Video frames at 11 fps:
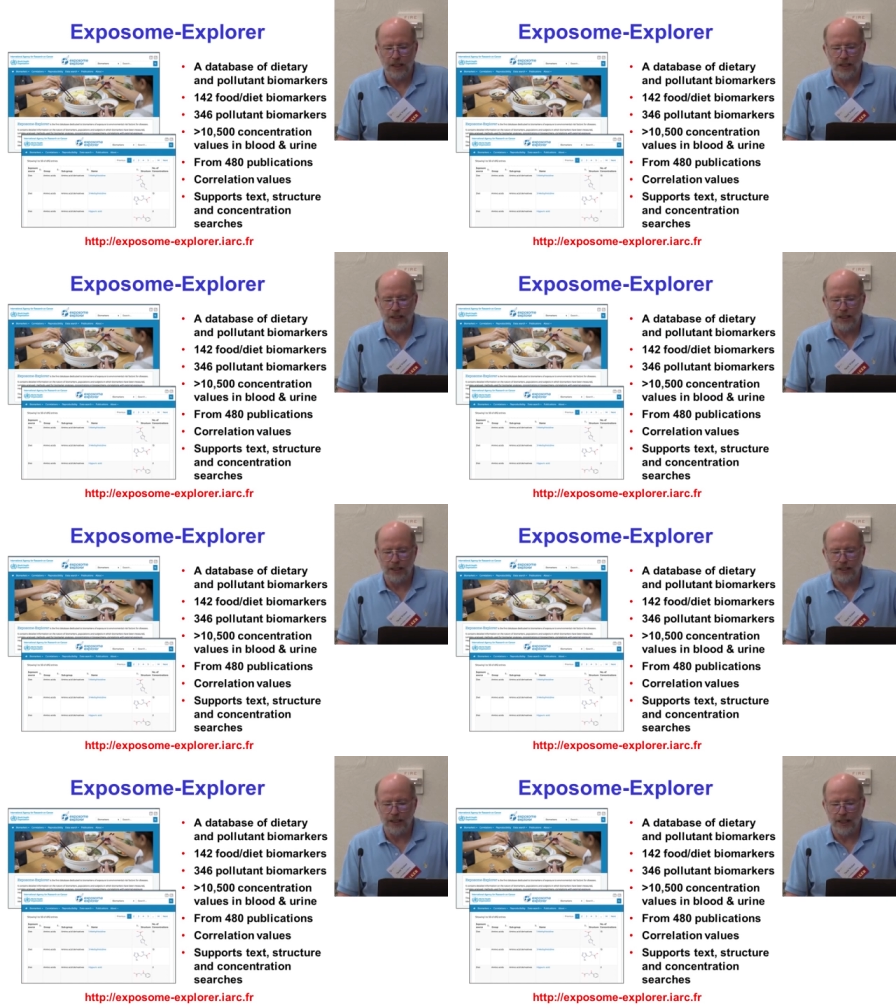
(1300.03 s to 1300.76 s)

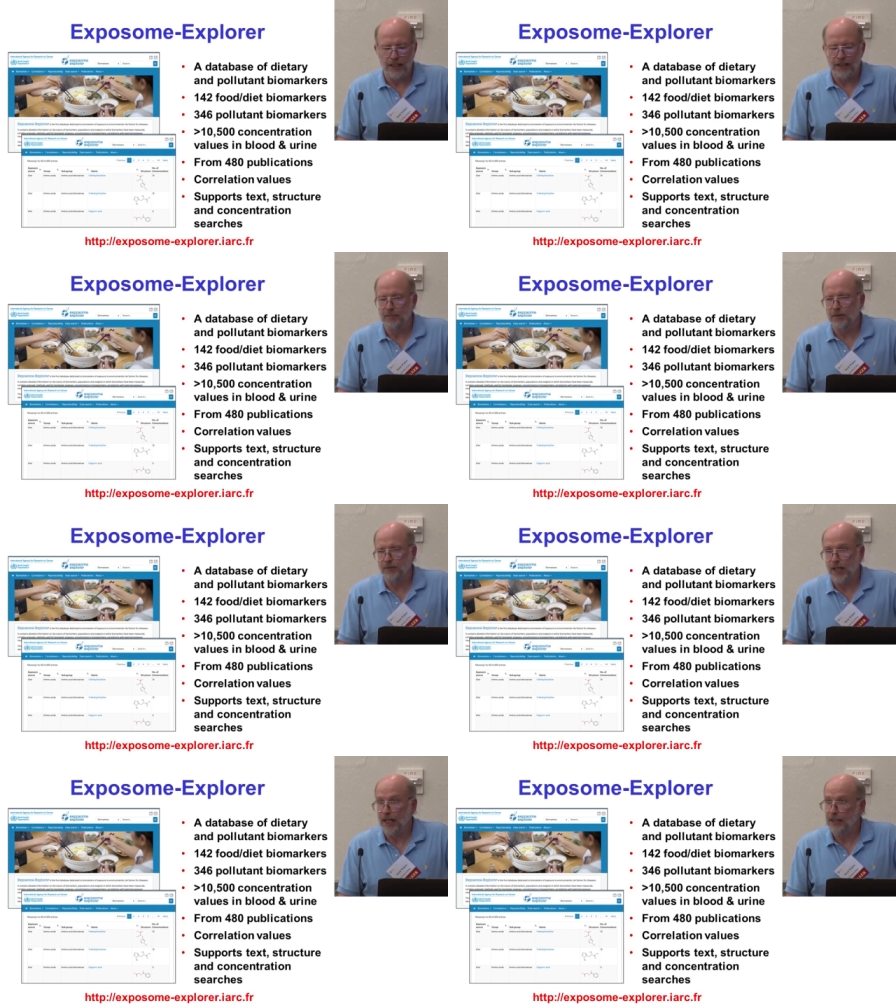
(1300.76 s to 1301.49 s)
And they
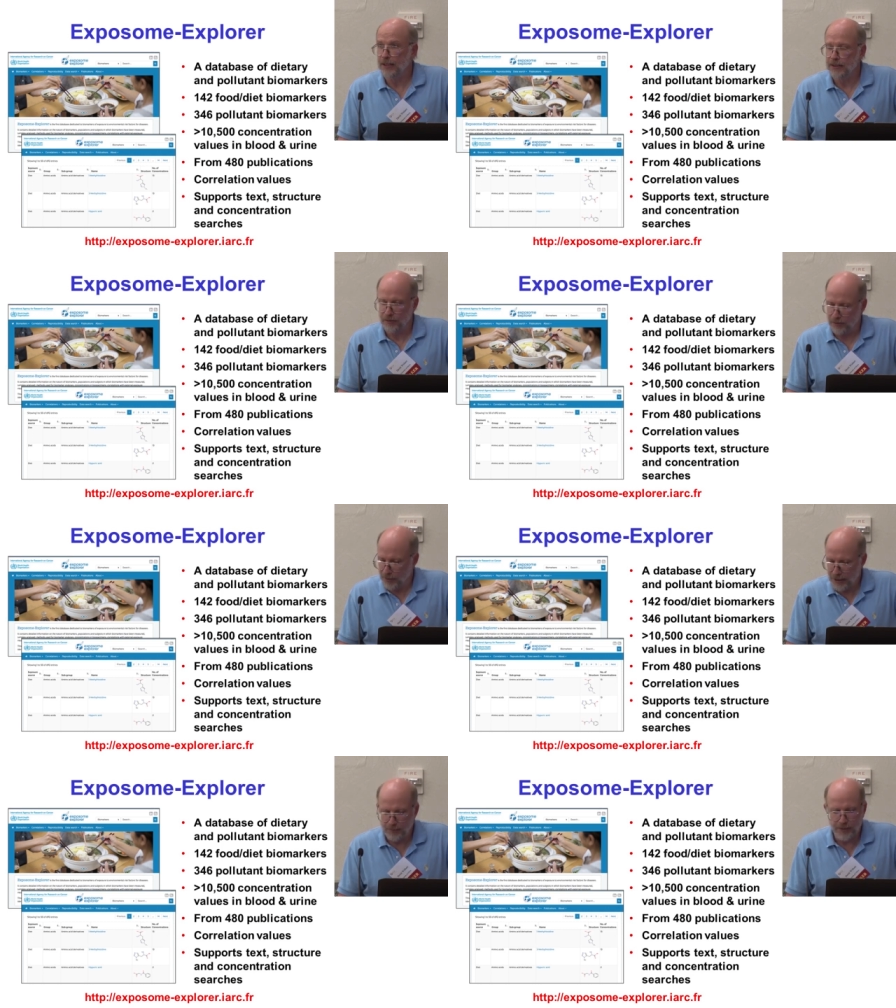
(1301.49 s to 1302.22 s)
provide, or
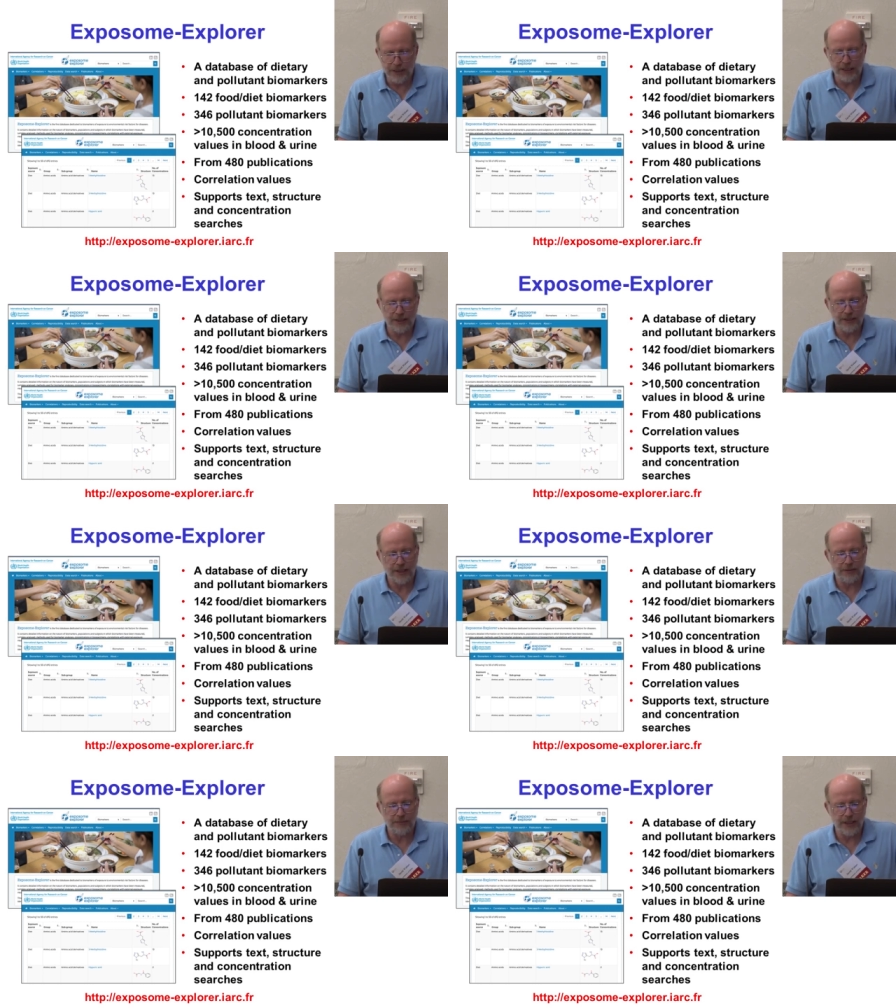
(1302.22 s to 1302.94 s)
in this particular
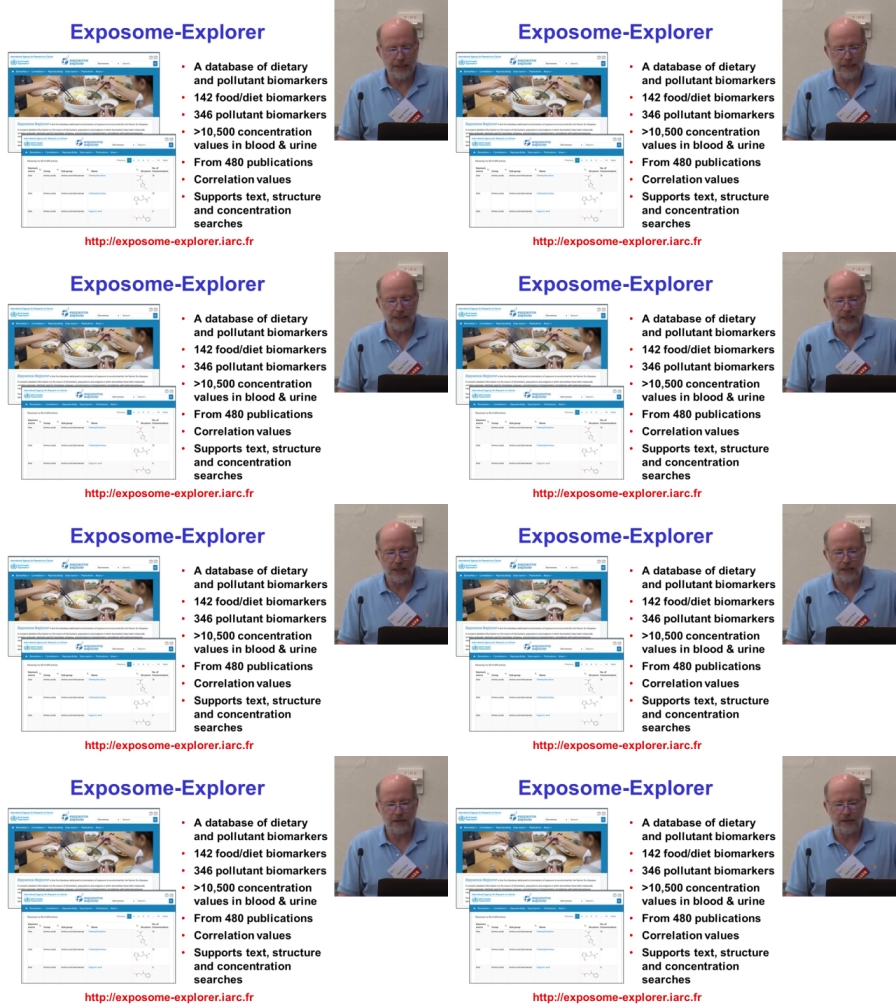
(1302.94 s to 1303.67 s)
database,
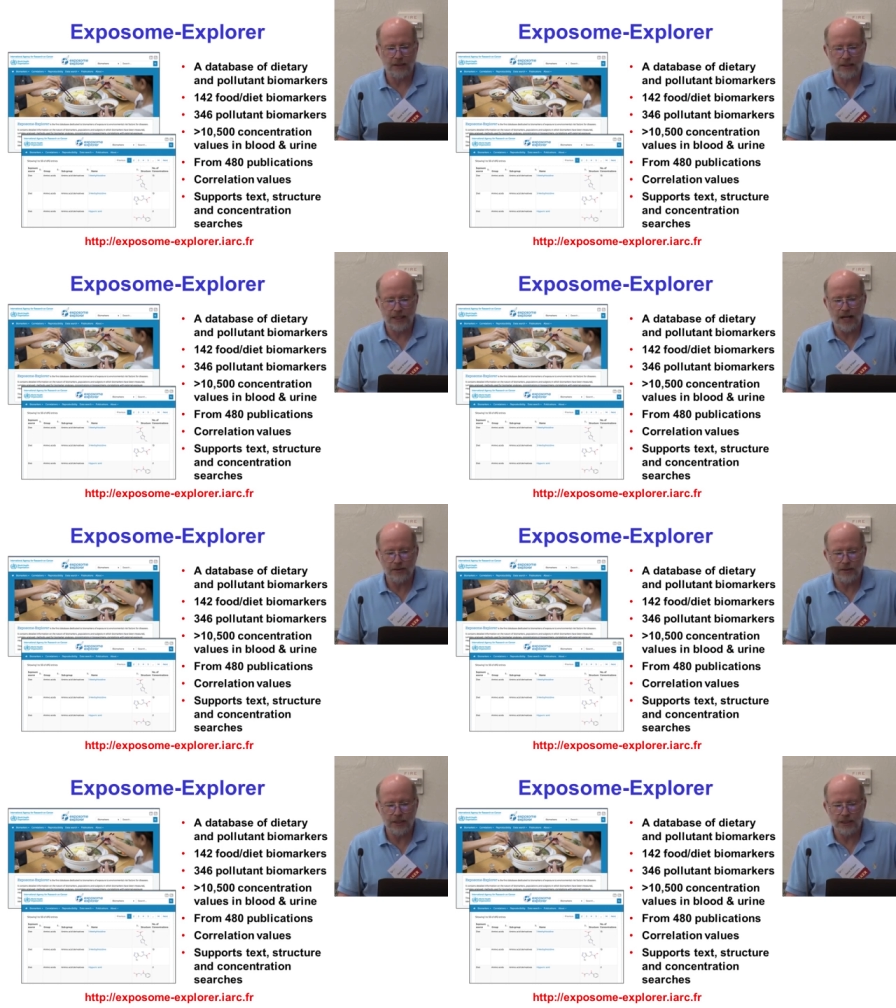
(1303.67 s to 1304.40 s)

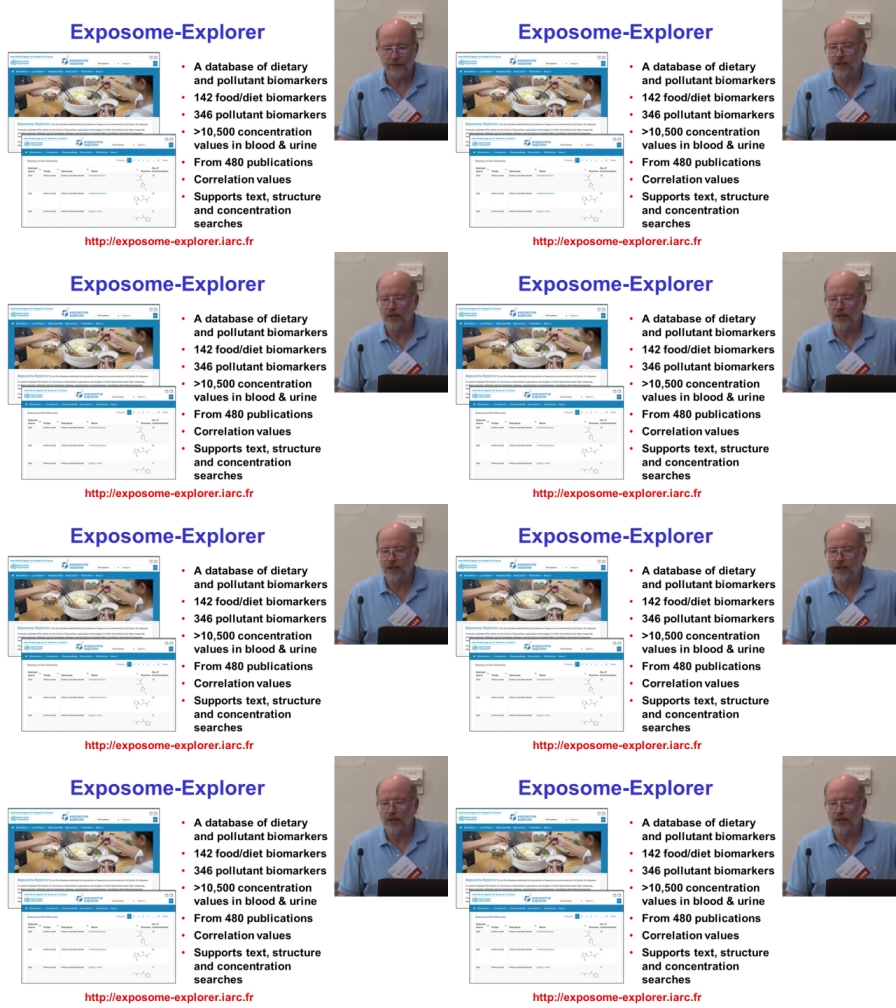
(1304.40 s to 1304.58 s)
thousands of